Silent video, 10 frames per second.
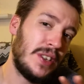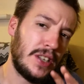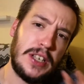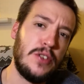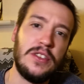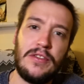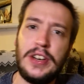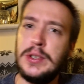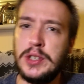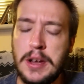as soon as the fridge
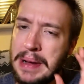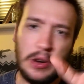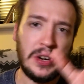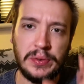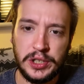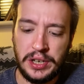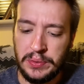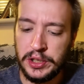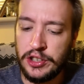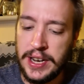was turned back on, it was
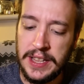straight in